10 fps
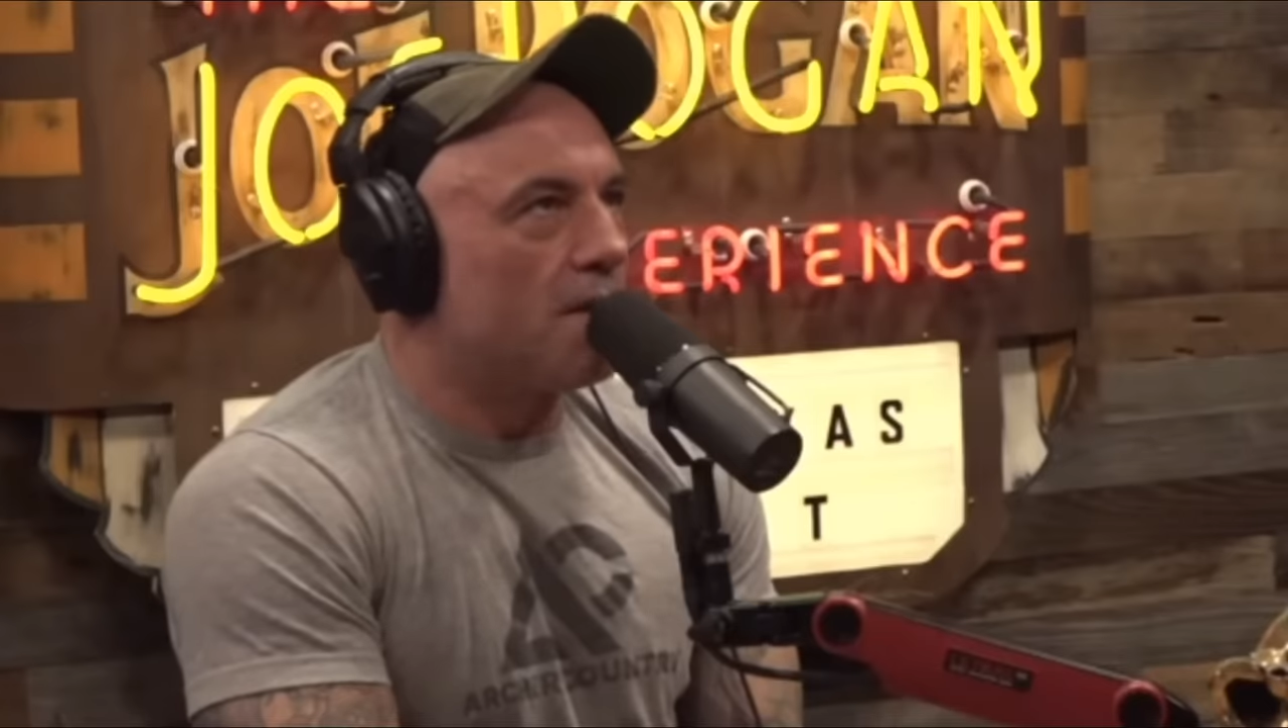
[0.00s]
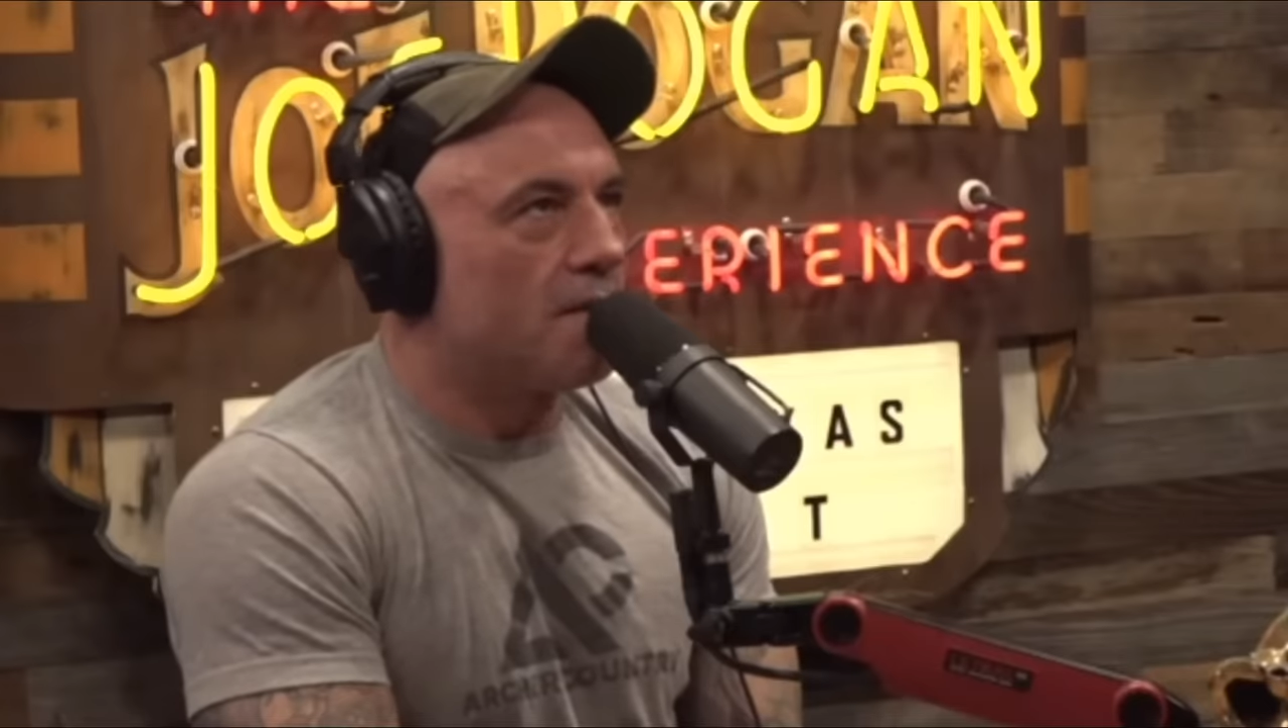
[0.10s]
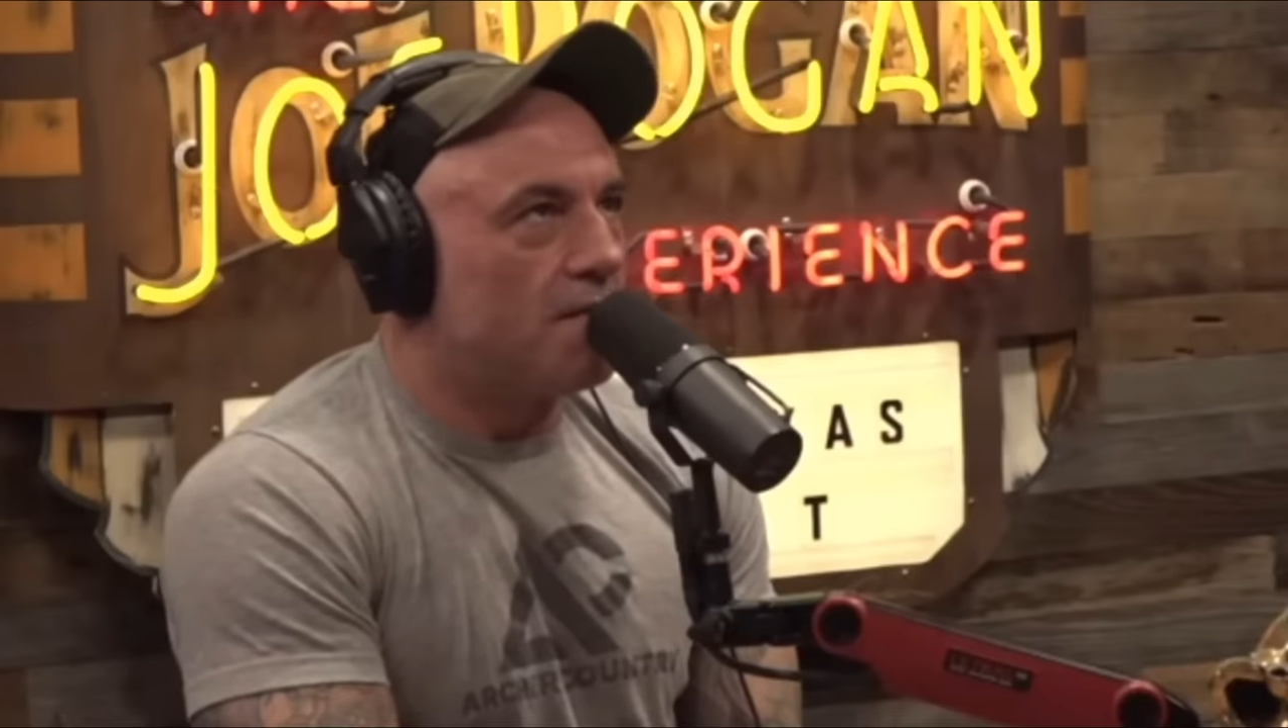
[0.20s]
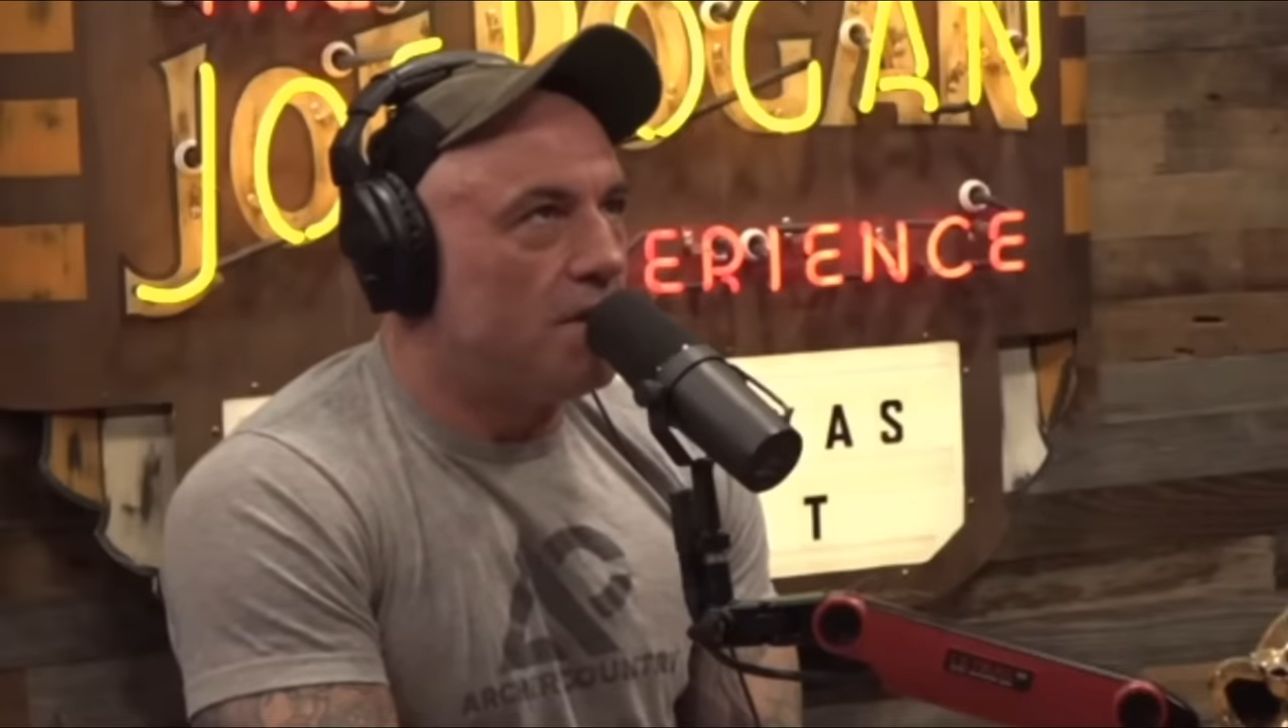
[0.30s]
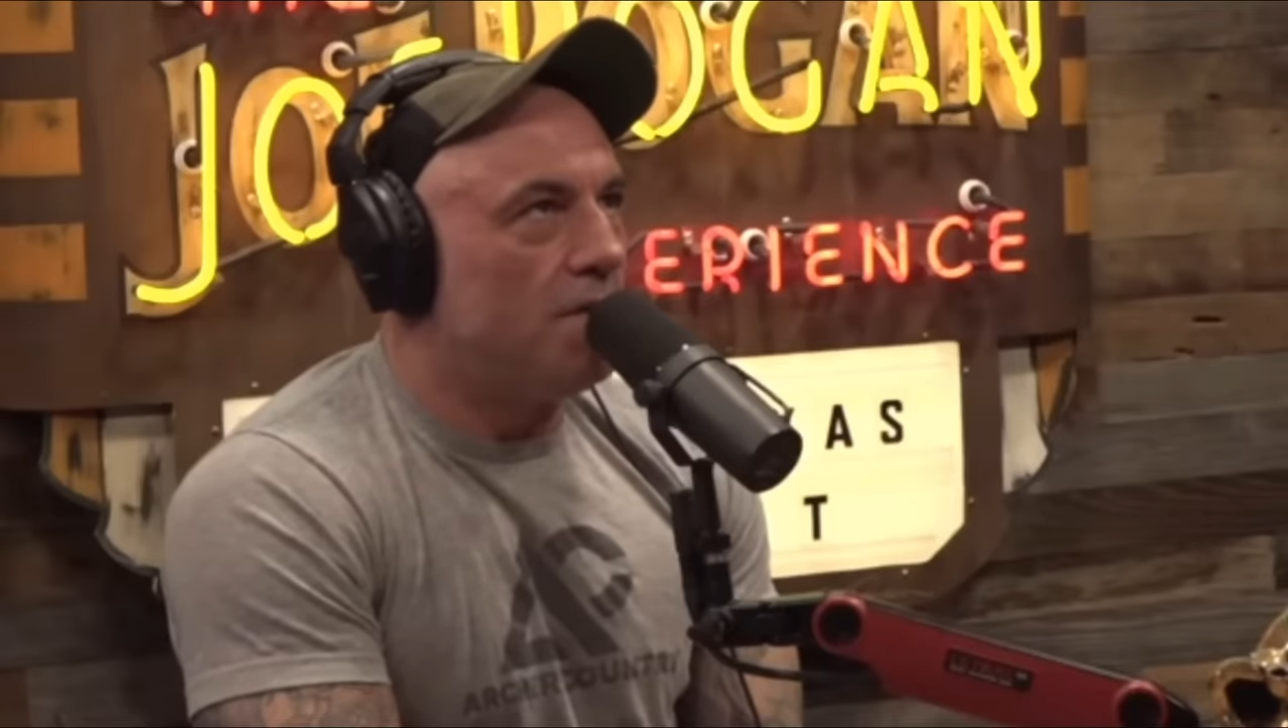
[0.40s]

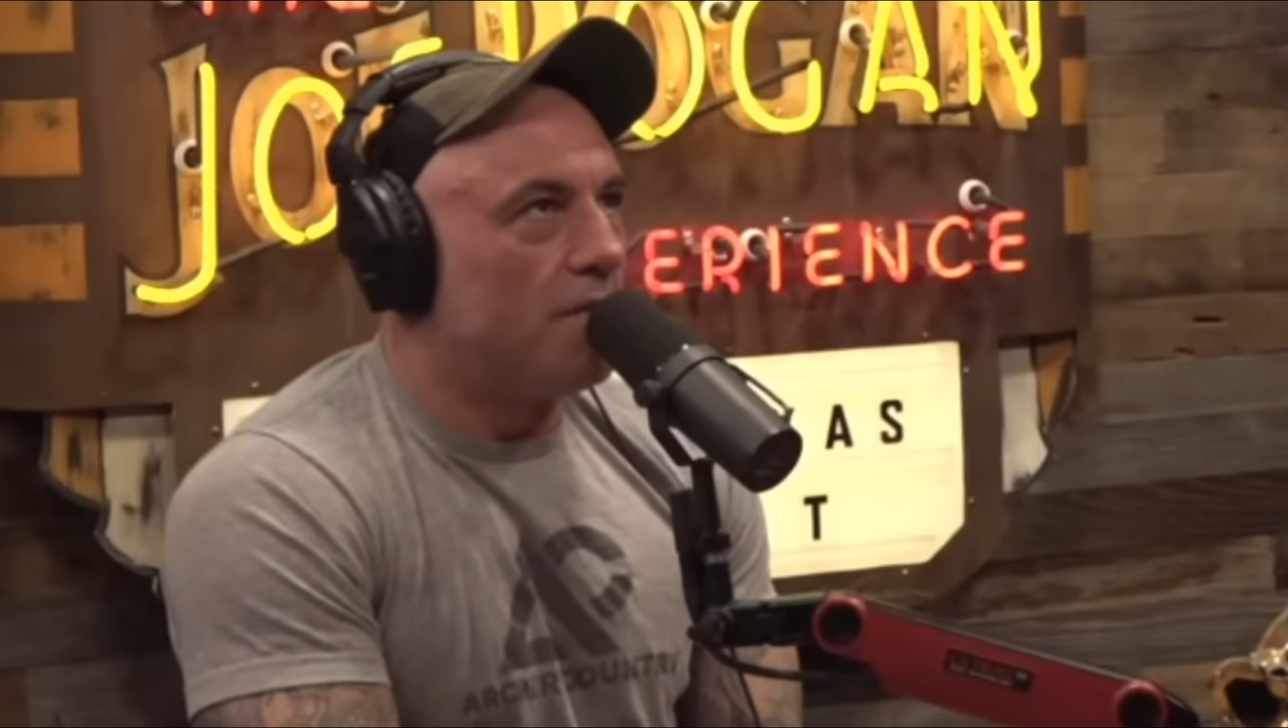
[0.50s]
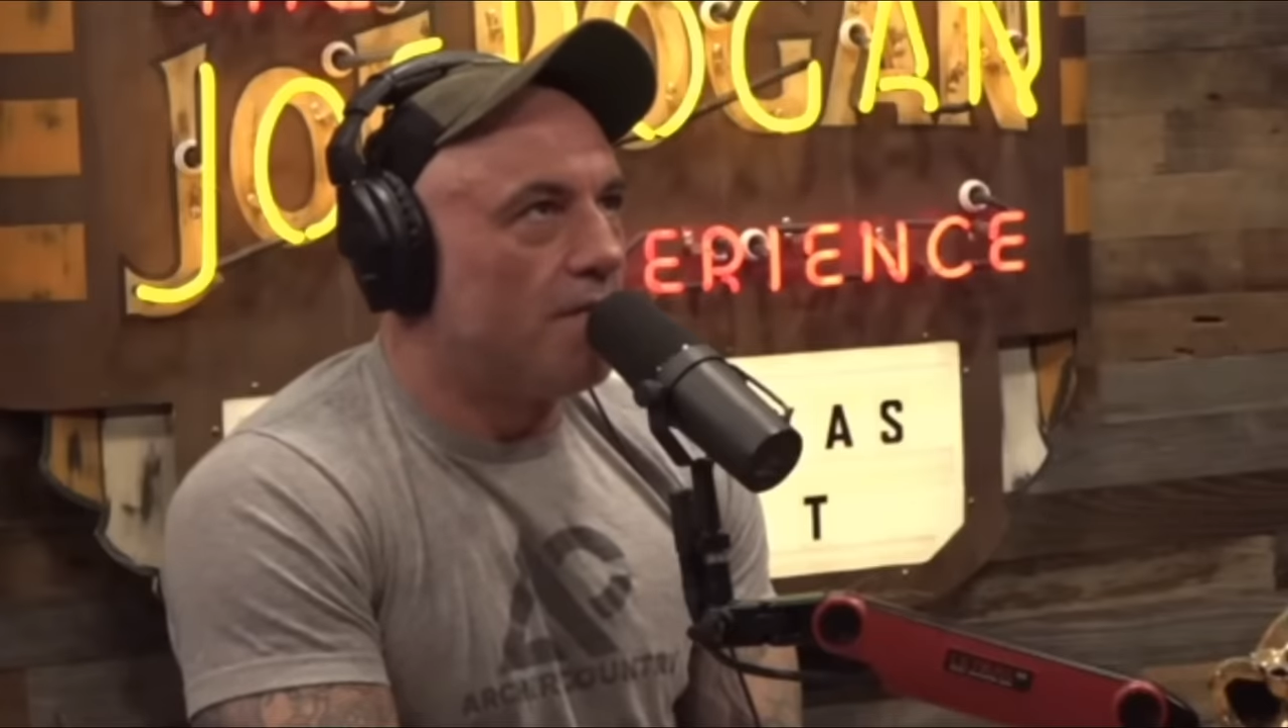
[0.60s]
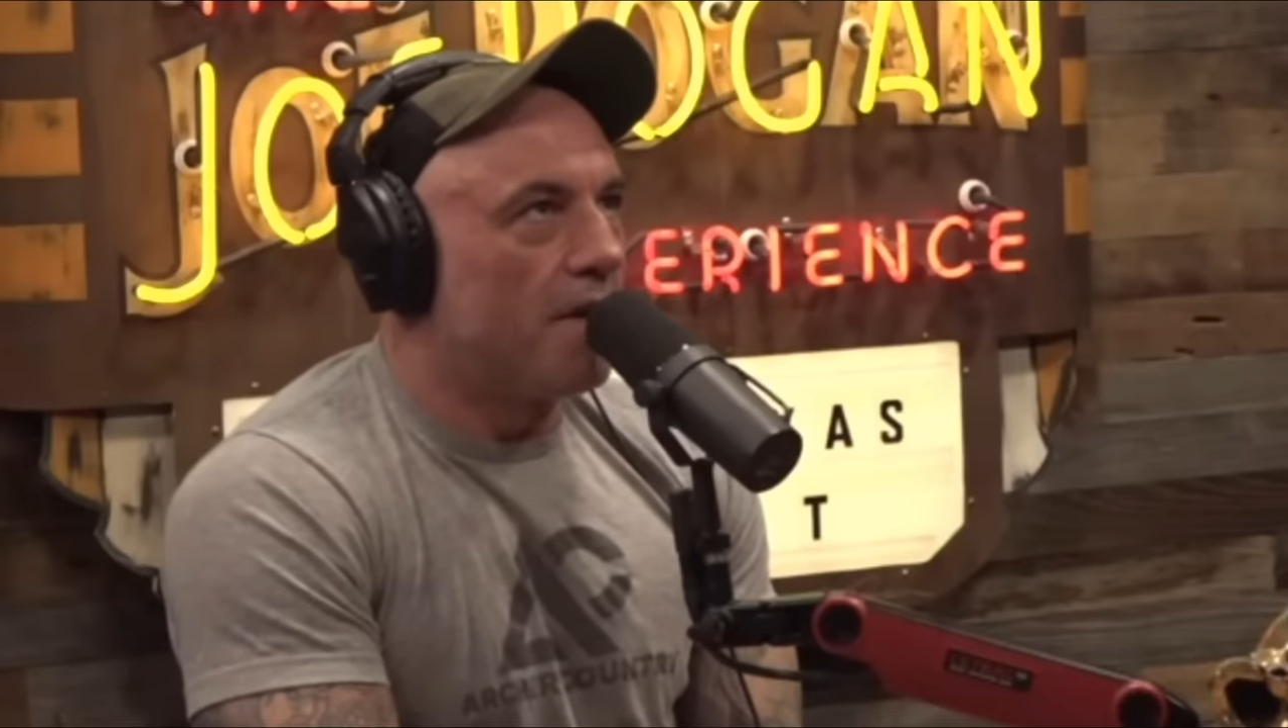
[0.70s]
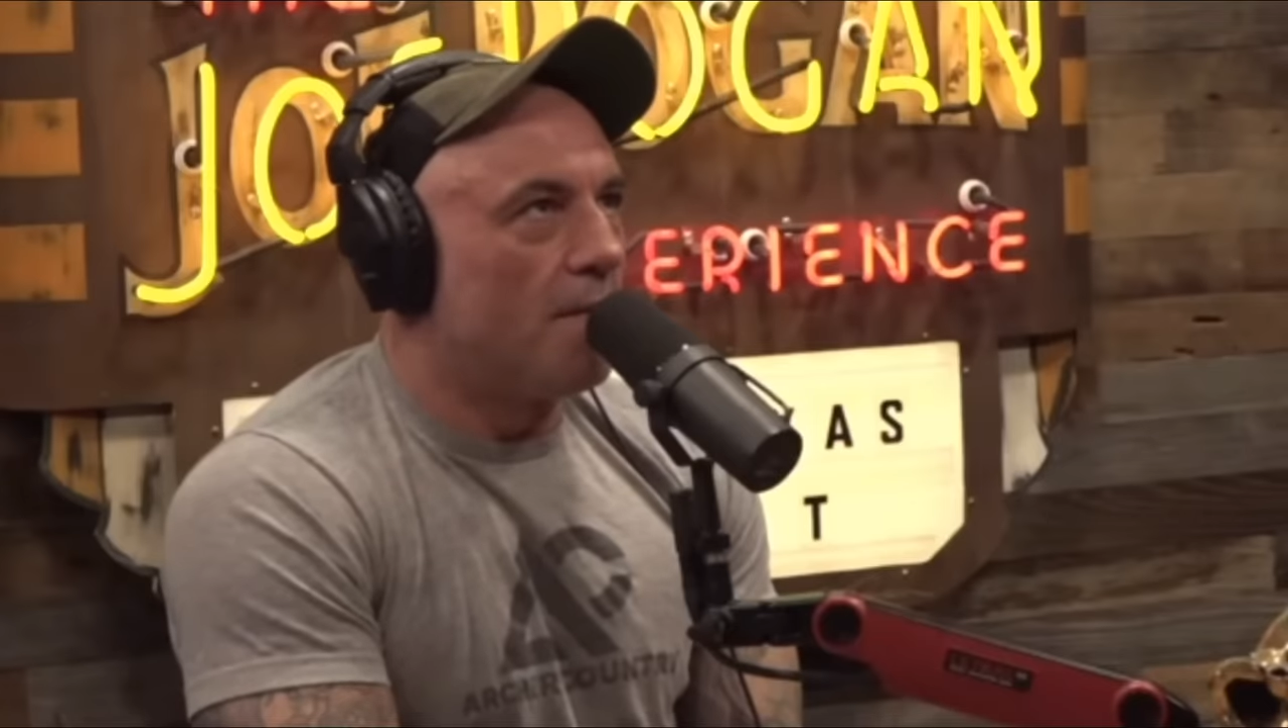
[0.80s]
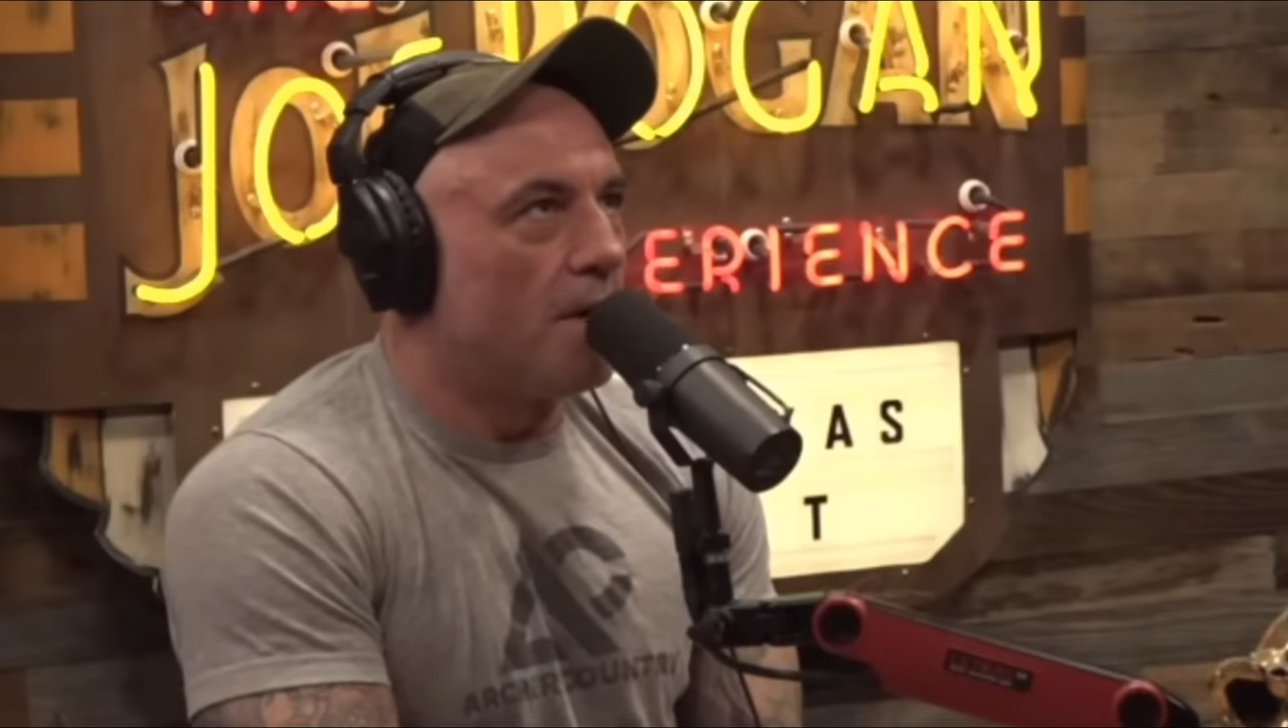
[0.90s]
I've seen you run
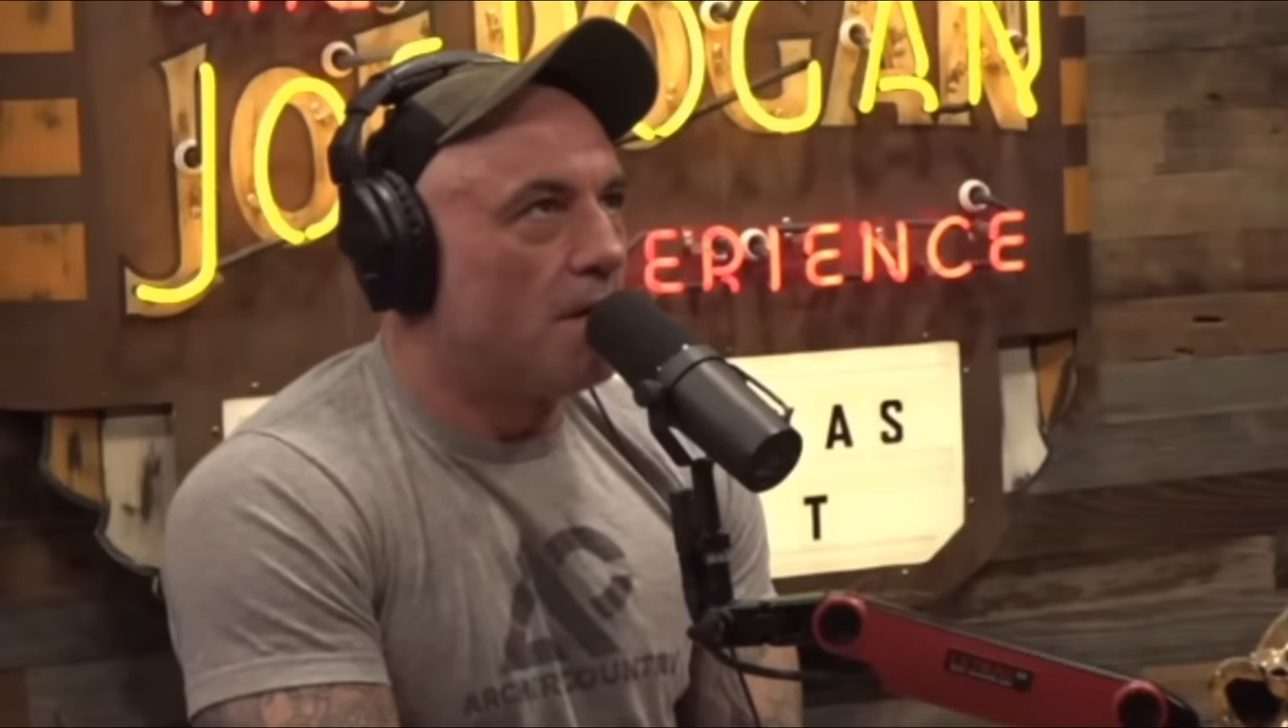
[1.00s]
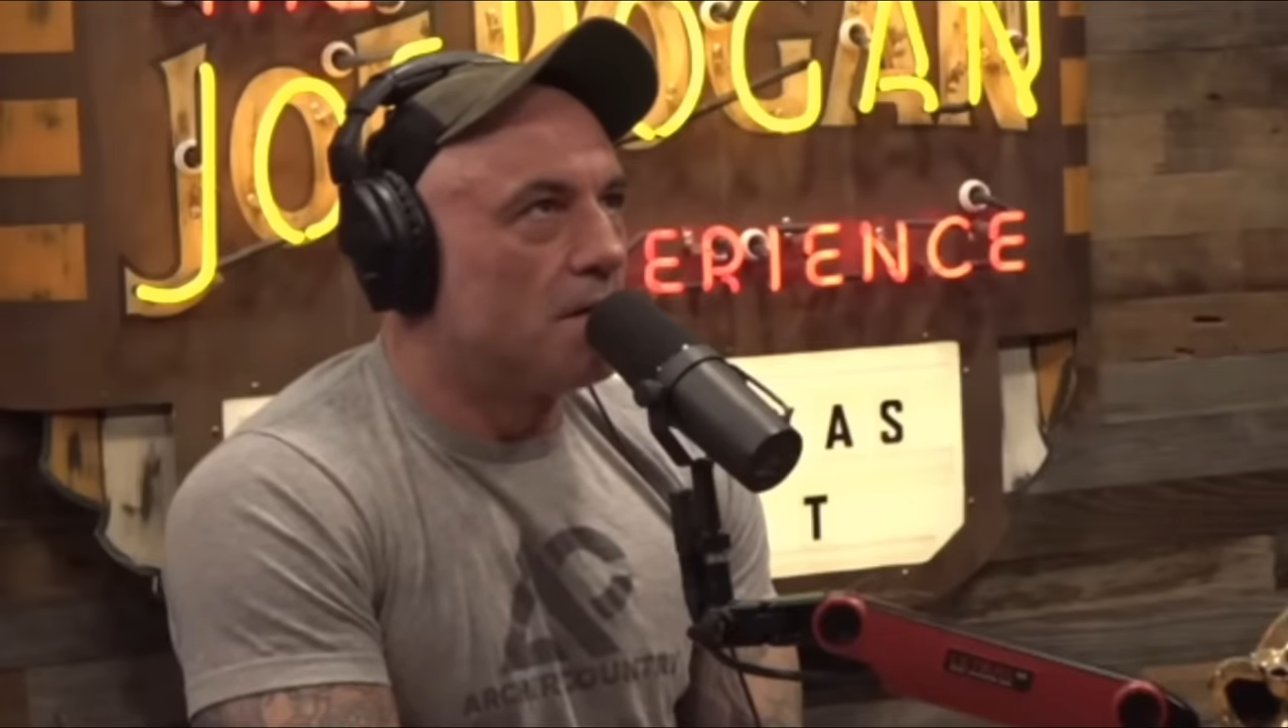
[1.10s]
five miles.